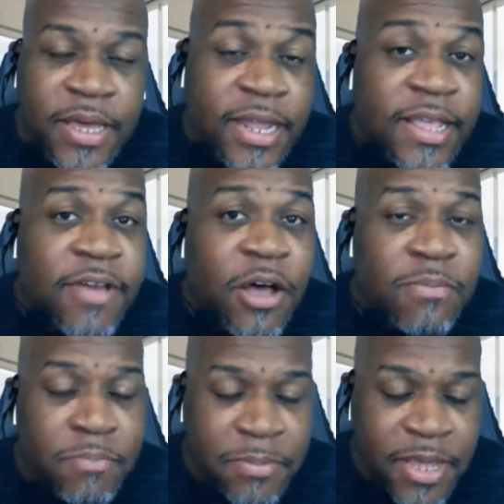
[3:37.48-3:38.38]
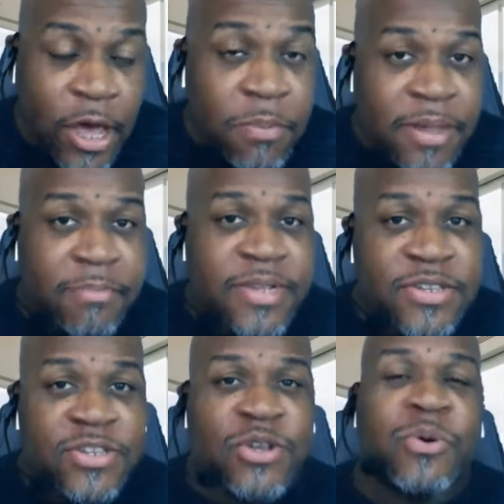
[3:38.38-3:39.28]
love helping
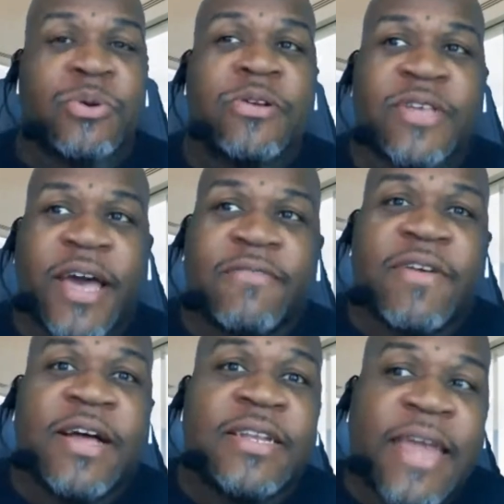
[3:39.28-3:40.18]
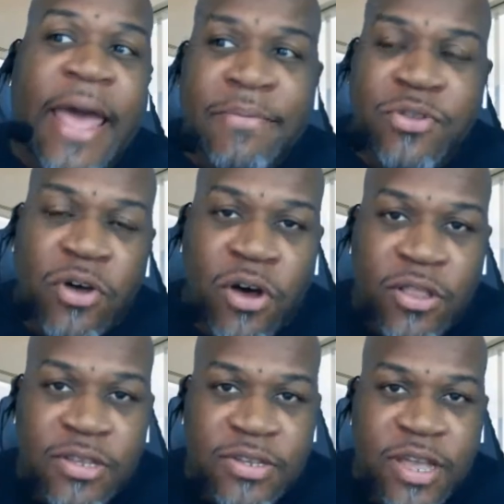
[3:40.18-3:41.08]
business owners kind of adapt to all
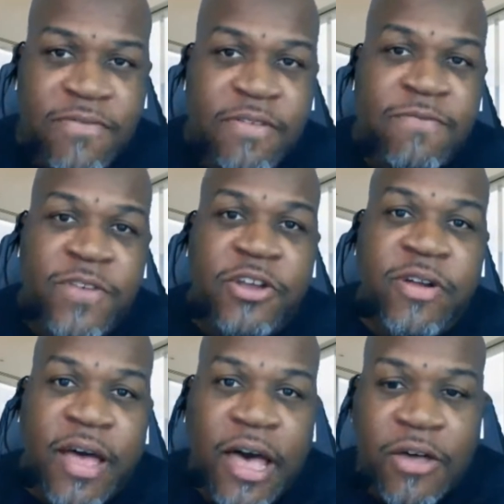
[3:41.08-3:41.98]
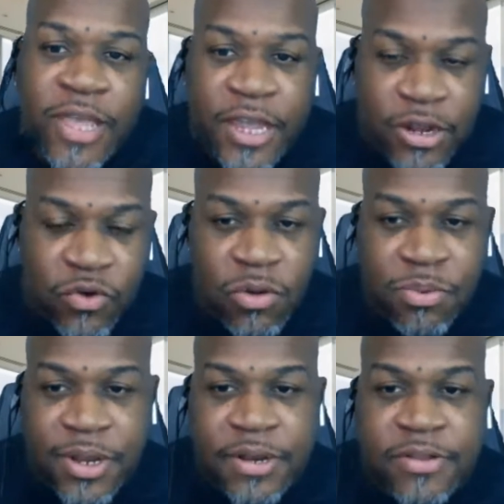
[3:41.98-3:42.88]
this stuff and figure out how they can
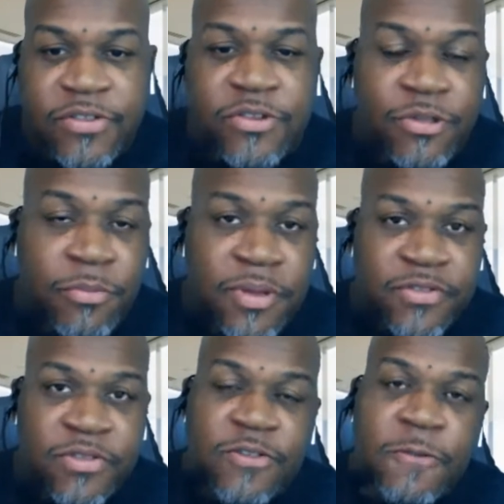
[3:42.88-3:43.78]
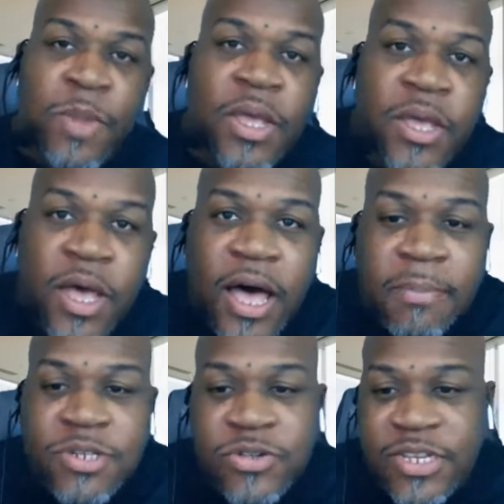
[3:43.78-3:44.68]
incorporate it into their business.
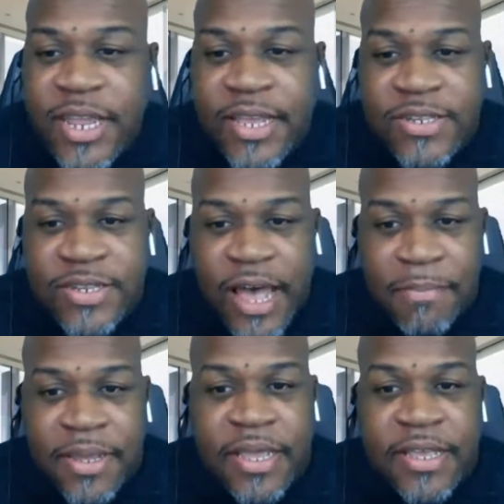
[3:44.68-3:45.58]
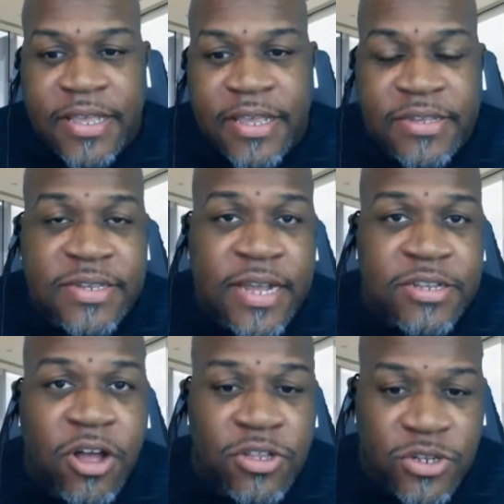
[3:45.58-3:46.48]
So today's topic is Tech
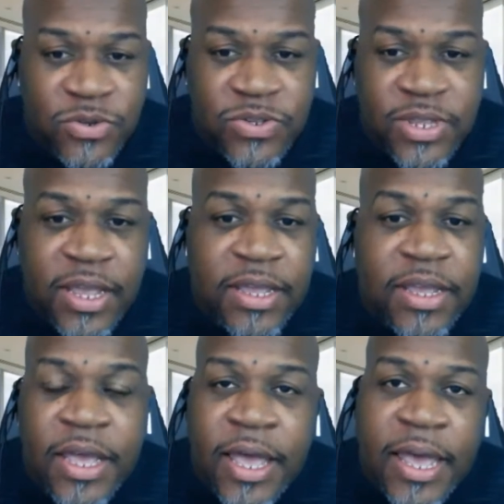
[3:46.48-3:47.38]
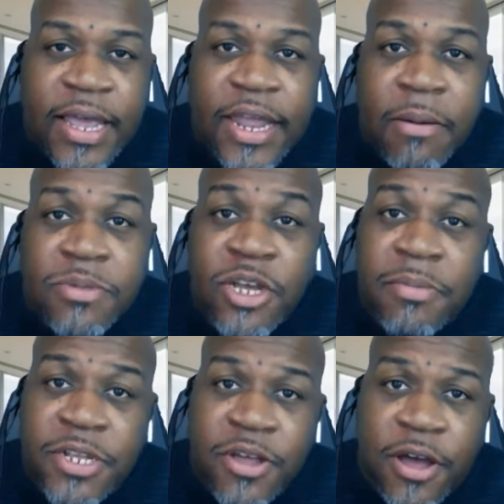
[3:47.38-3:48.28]
Talk Tuesday, and I'm going to
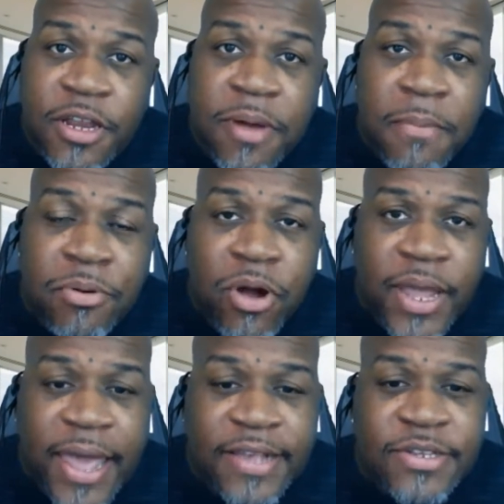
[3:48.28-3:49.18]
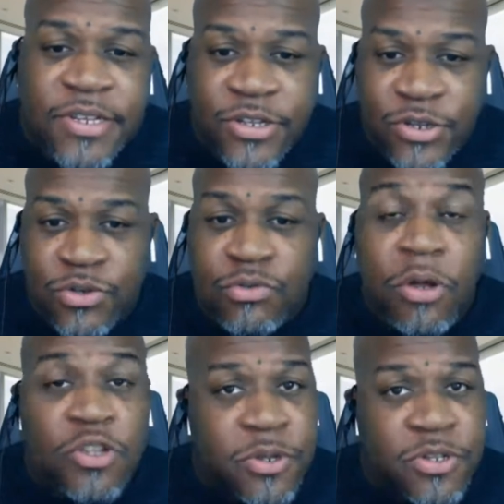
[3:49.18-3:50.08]
be talking about broadcasting to
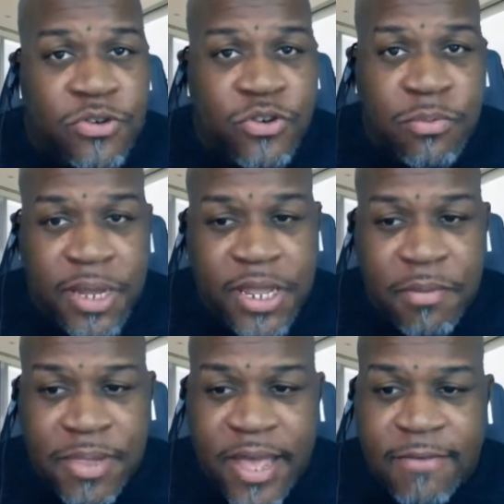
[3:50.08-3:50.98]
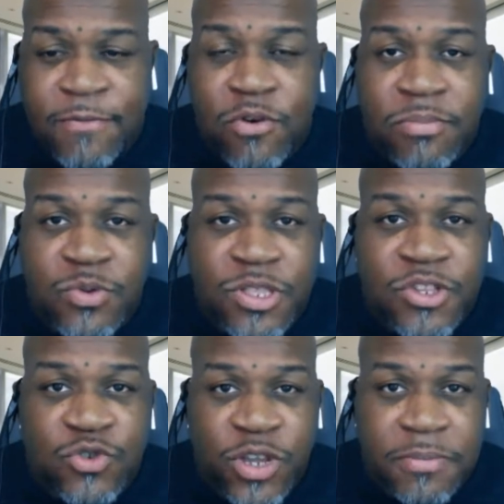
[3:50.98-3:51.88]
multiple social media platforms with
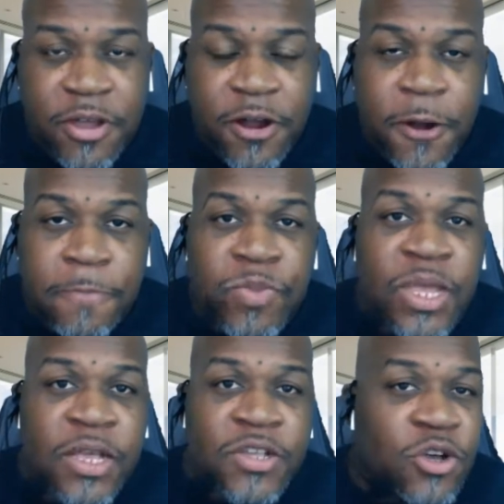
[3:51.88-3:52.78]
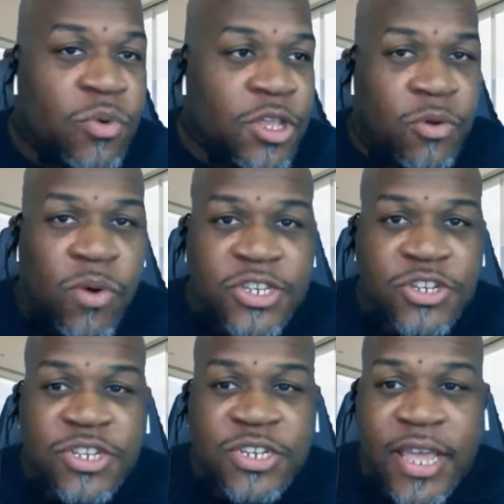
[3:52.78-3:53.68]
StreamYard. So what you're watching
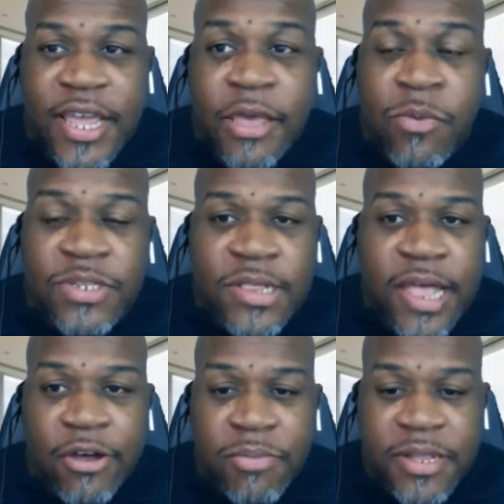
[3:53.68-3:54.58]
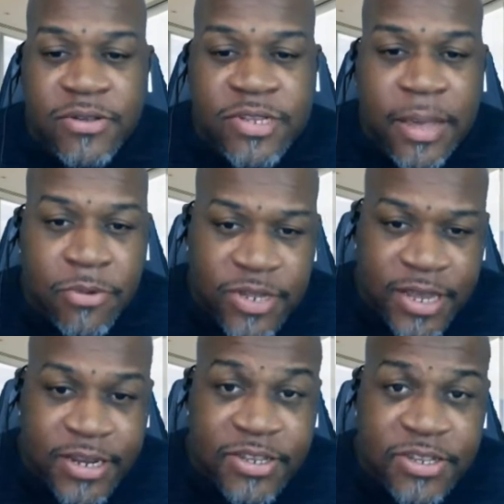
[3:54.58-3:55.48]
today and what's allowing me to
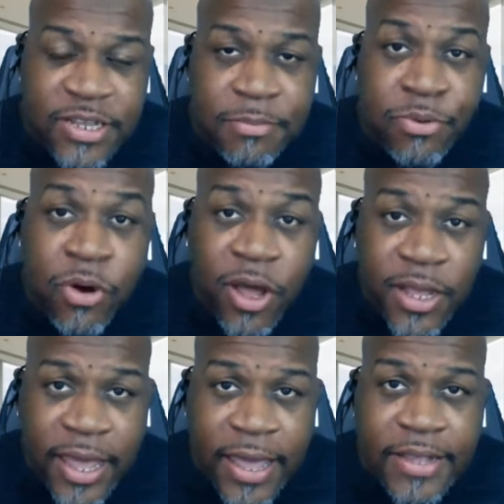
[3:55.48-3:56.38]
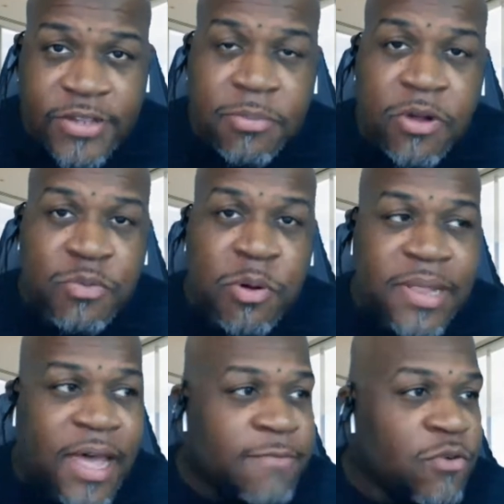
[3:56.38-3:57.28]
simultaneously broadcast to multiple
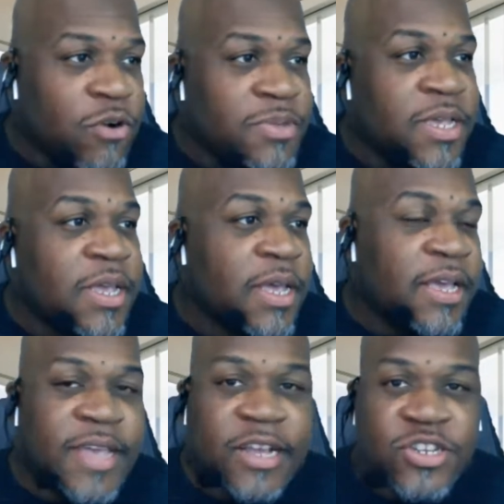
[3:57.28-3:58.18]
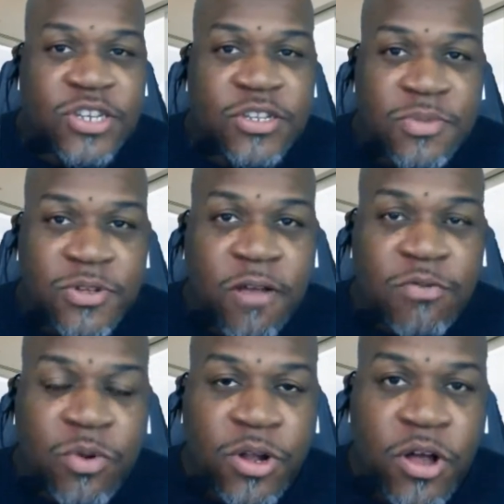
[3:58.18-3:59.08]
platforms is actually some
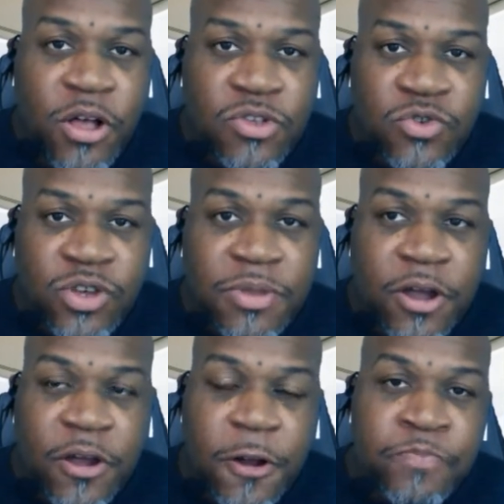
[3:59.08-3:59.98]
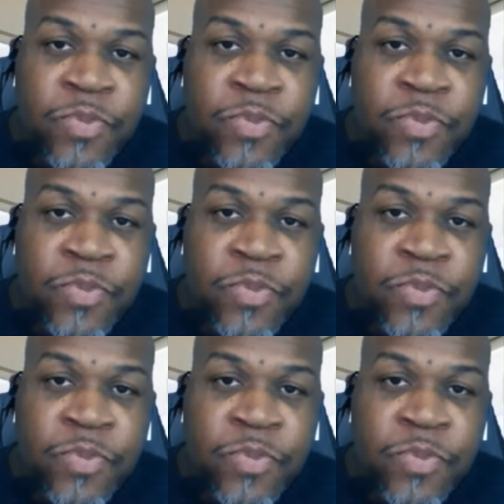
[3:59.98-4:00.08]
software called StreamYard.